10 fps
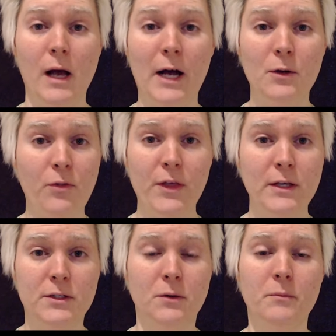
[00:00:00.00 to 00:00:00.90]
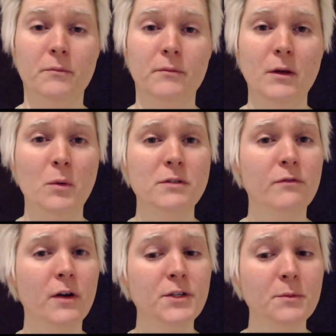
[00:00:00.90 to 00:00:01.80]
I don't think so. That wasn't
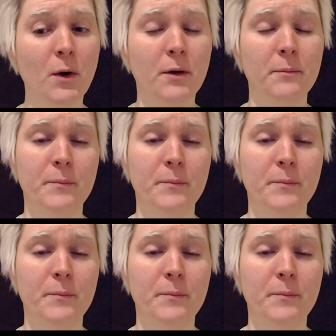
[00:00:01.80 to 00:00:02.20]
very smart.